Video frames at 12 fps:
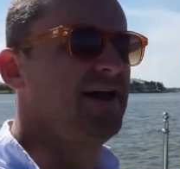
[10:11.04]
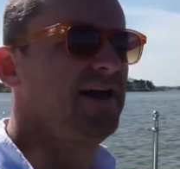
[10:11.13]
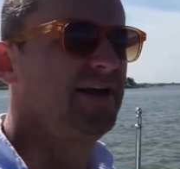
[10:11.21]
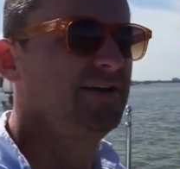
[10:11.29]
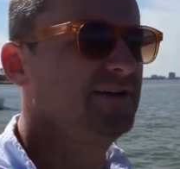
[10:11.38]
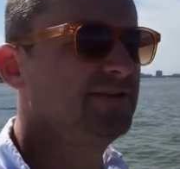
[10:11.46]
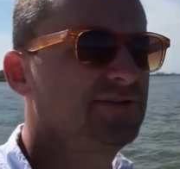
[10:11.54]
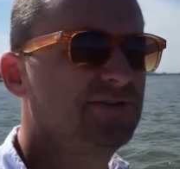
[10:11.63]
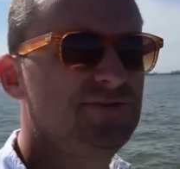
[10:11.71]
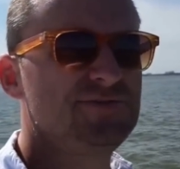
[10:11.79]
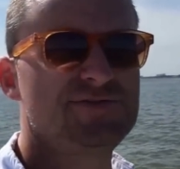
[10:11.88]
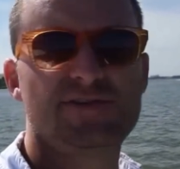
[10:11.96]
And the
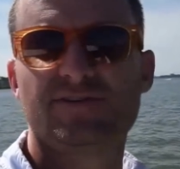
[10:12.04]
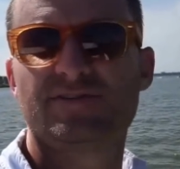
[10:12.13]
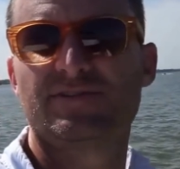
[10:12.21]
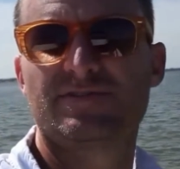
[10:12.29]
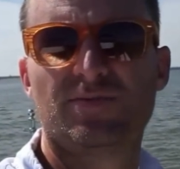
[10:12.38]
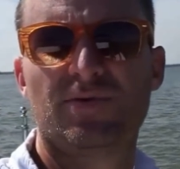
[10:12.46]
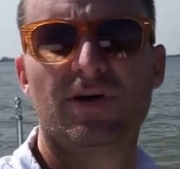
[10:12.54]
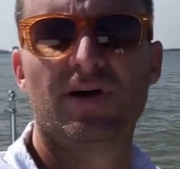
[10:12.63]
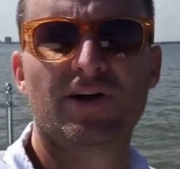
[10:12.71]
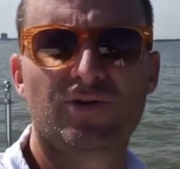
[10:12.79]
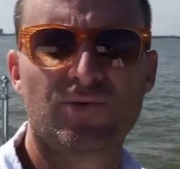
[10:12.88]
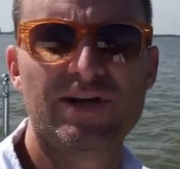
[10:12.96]
good news is
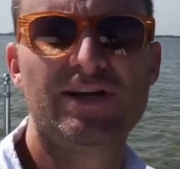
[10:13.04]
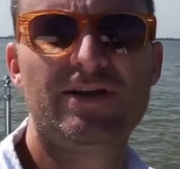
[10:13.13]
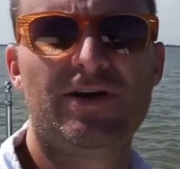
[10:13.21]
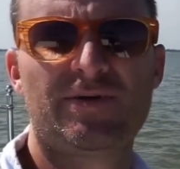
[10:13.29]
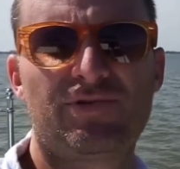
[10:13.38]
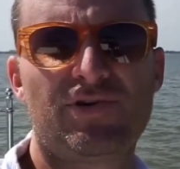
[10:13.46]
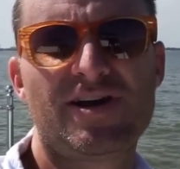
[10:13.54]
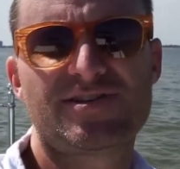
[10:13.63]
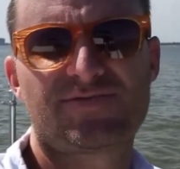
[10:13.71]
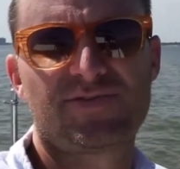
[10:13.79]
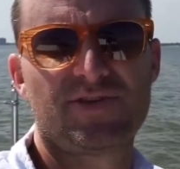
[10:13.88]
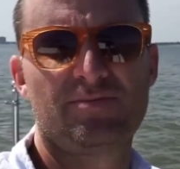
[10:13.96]
agreed on a
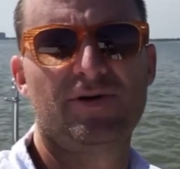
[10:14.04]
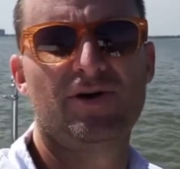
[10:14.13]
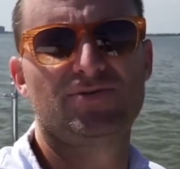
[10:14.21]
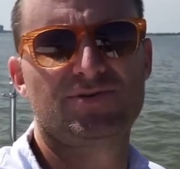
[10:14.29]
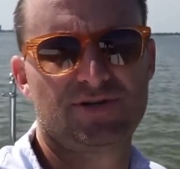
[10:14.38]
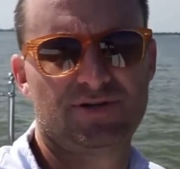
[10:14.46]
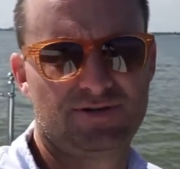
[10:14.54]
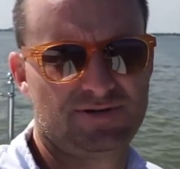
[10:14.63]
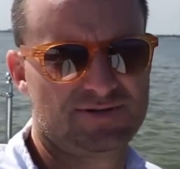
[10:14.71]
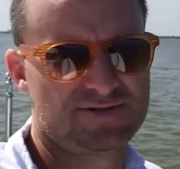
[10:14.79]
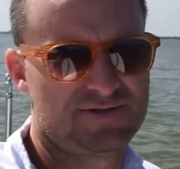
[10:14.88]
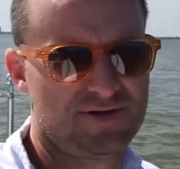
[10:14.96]
price for the boat.
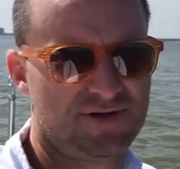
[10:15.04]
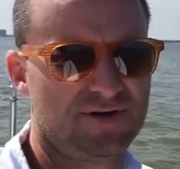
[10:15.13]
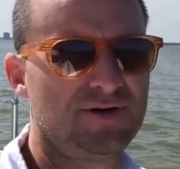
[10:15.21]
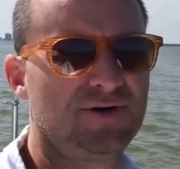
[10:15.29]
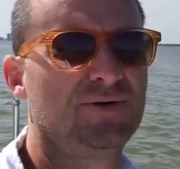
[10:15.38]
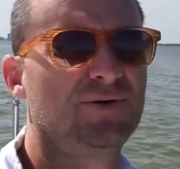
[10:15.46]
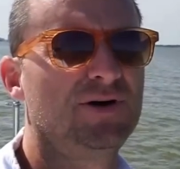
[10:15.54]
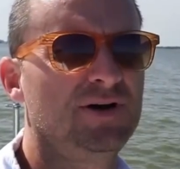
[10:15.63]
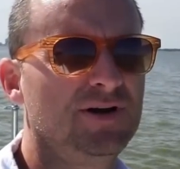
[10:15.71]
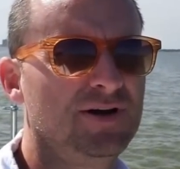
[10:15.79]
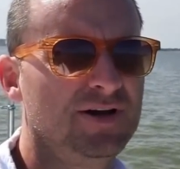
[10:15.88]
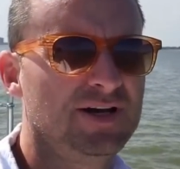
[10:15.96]
So
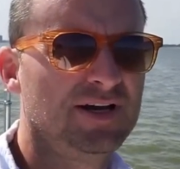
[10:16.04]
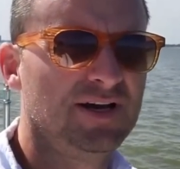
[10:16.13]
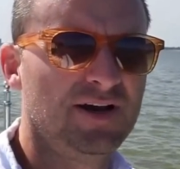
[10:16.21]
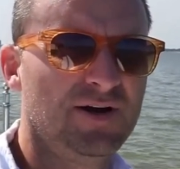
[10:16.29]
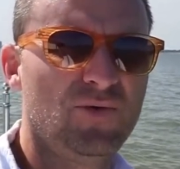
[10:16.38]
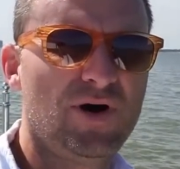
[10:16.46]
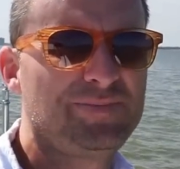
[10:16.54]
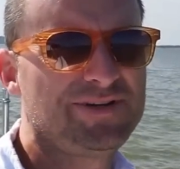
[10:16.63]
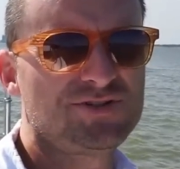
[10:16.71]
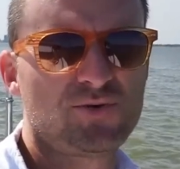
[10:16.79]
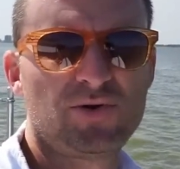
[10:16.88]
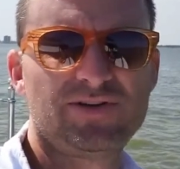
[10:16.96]
a
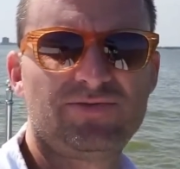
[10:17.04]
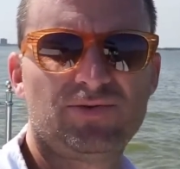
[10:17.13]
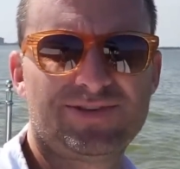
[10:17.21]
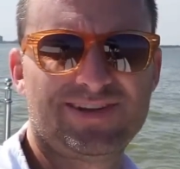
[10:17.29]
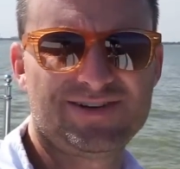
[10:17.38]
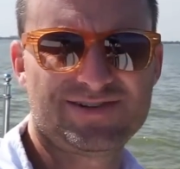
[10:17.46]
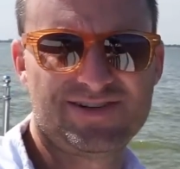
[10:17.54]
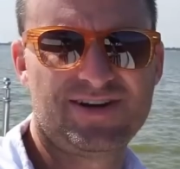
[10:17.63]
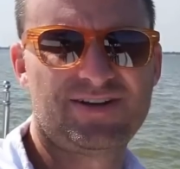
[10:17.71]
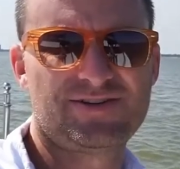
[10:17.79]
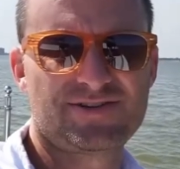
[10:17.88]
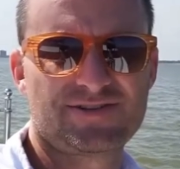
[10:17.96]
whopping
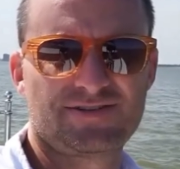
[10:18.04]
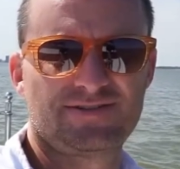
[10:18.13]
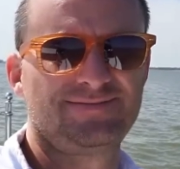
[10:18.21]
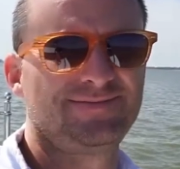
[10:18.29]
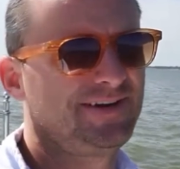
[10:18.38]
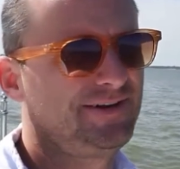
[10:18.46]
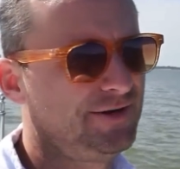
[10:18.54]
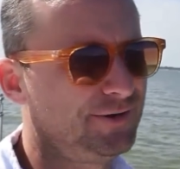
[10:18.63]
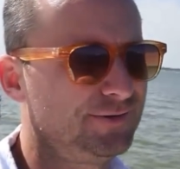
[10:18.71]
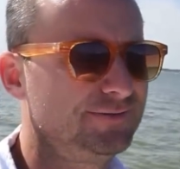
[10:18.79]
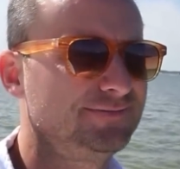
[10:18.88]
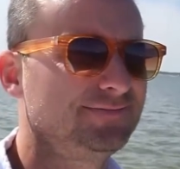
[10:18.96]
$24,000. I
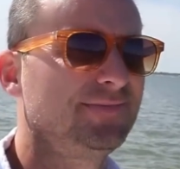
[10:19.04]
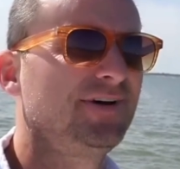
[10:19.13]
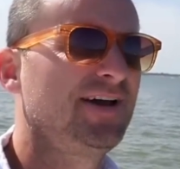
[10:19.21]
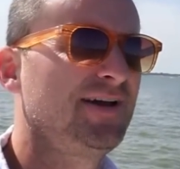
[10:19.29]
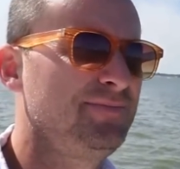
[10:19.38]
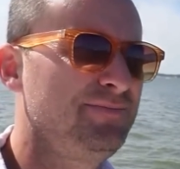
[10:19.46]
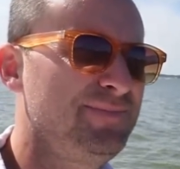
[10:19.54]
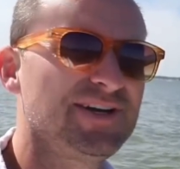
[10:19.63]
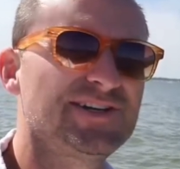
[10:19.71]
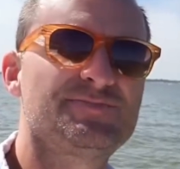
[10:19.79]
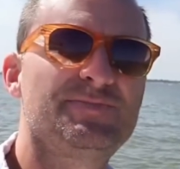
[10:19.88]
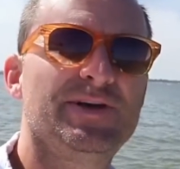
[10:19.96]
know, I'm a
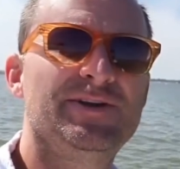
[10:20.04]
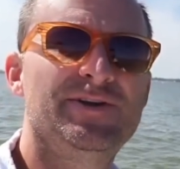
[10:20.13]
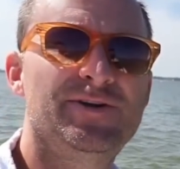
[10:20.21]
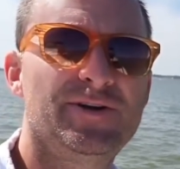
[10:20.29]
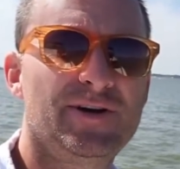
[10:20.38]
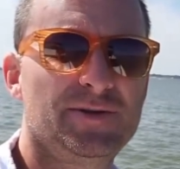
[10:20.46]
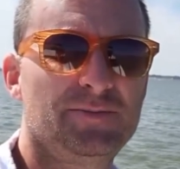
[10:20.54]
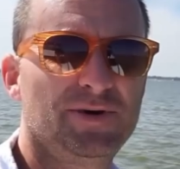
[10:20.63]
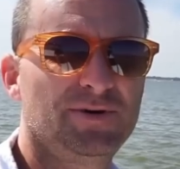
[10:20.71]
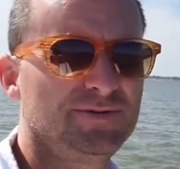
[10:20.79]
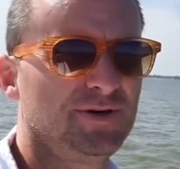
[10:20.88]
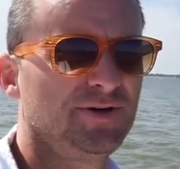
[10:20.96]
big spender on the
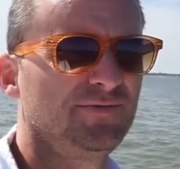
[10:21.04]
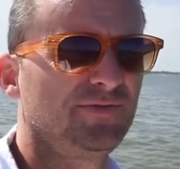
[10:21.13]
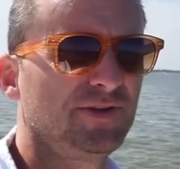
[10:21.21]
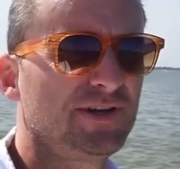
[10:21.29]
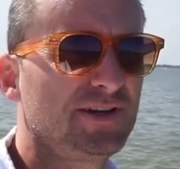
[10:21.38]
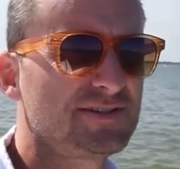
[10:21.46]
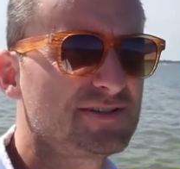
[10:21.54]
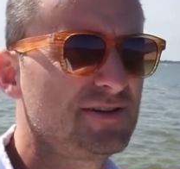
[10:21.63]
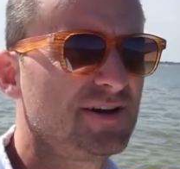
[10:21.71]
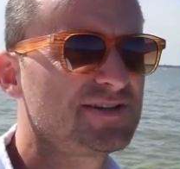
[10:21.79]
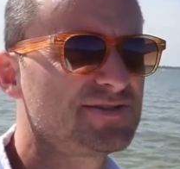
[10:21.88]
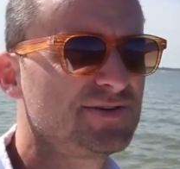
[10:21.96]
boat. Hopefully
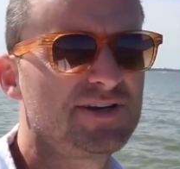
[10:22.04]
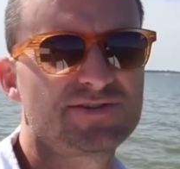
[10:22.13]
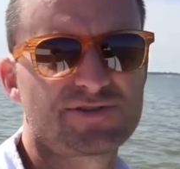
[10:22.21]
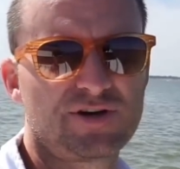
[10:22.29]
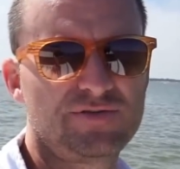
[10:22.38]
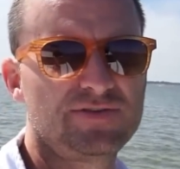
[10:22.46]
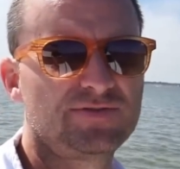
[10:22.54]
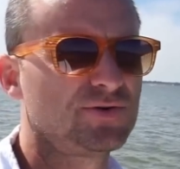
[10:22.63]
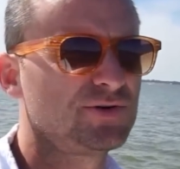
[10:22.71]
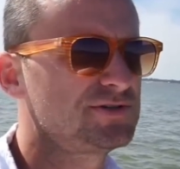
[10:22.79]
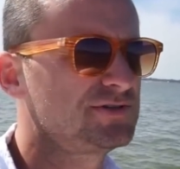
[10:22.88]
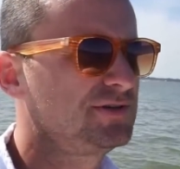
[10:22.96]
it's nice. We'll get a survey, of
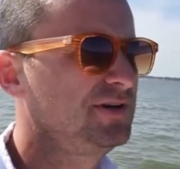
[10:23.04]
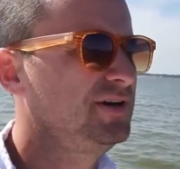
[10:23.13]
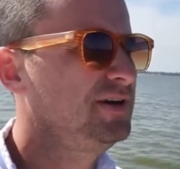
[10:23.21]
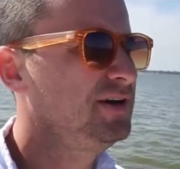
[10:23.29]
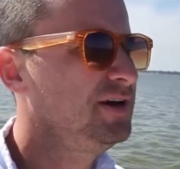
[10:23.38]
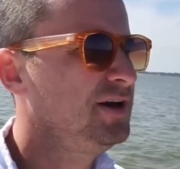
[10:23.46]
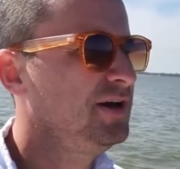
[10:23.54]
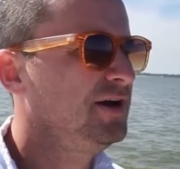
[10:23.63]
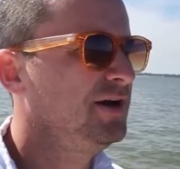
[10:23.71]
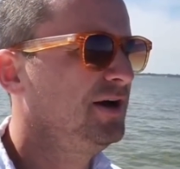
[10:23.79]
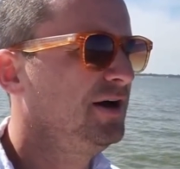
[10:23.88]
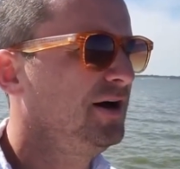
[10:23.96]
course,
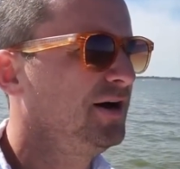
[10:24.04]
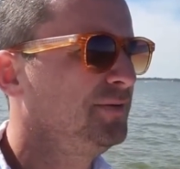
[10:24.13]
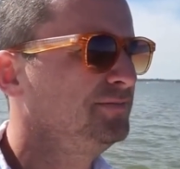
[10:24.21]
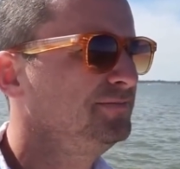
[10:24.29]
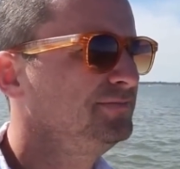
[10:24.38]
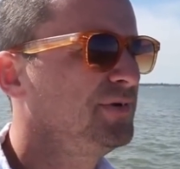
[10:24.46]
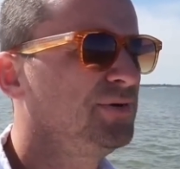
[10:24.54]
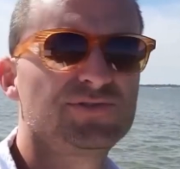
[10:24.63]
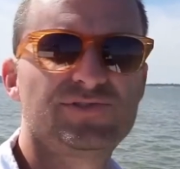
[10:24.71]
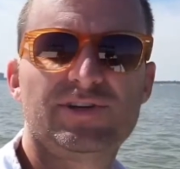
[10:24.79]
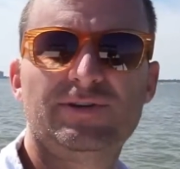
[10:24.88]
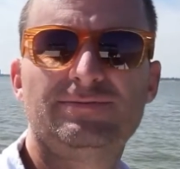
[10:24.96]
but
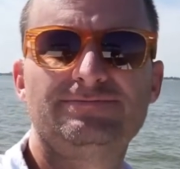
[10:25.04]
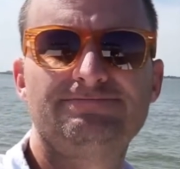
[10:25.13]
we'll see.